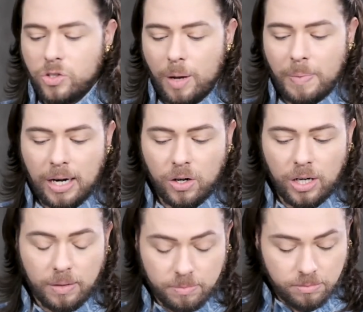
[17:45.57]
So I'm not going
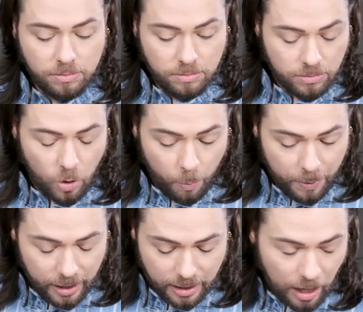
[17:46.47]
to
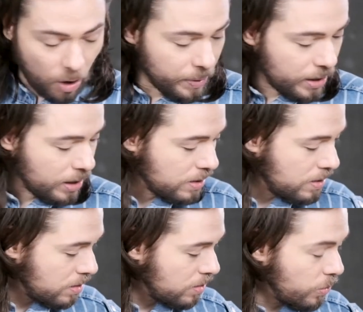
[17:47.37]
open it now
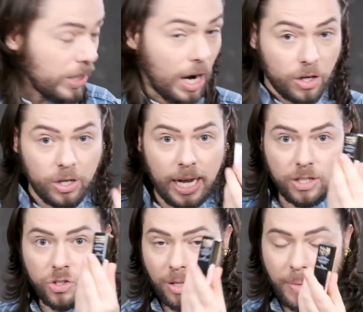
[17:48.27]
because we are going to
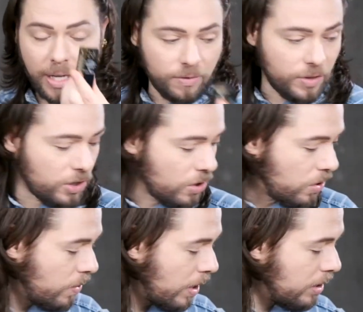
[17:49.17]
actually make a
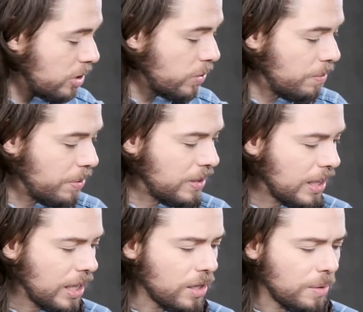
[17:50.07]
video on this one in
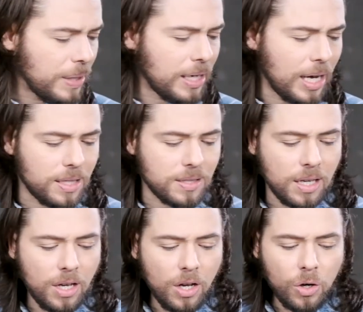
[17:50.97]
particular, because
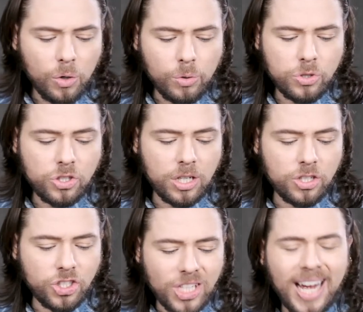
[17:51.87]
Rouge
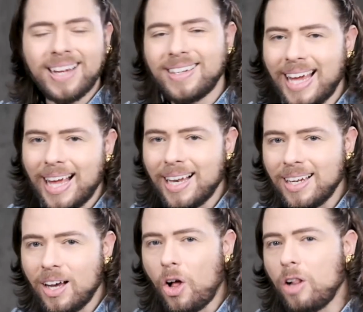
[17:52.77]

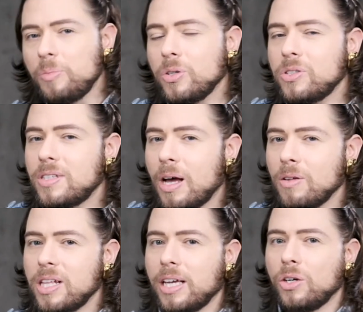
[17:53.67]
Charnel almost
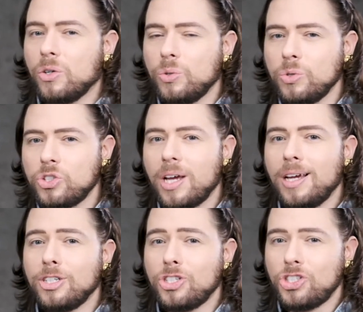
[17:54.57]
sounds like Rouge
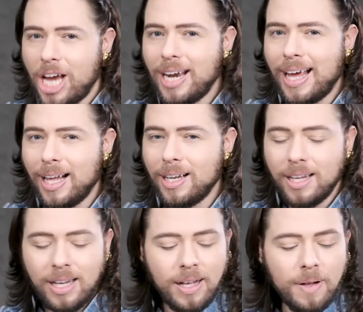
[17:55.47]
Chanel,
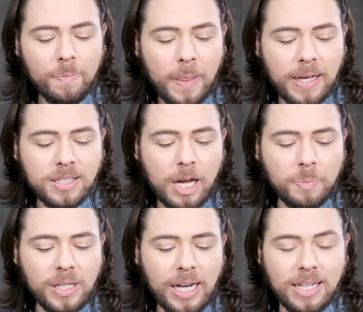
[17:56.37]

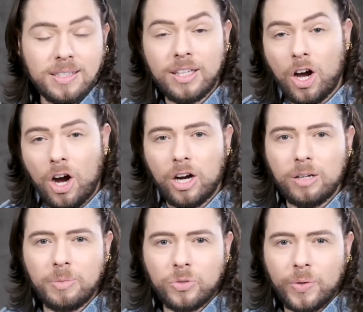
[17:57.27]
except it has the R
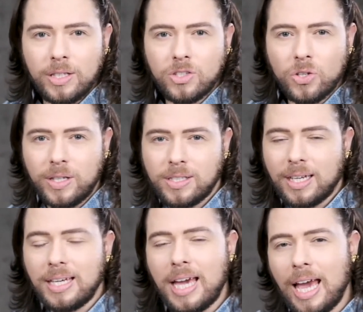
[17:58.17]
in between. So it's a
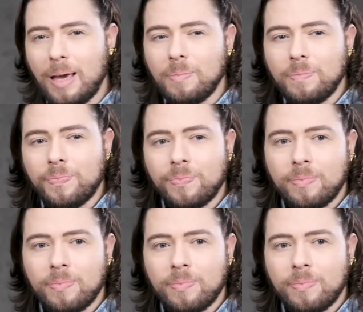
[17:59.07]
game.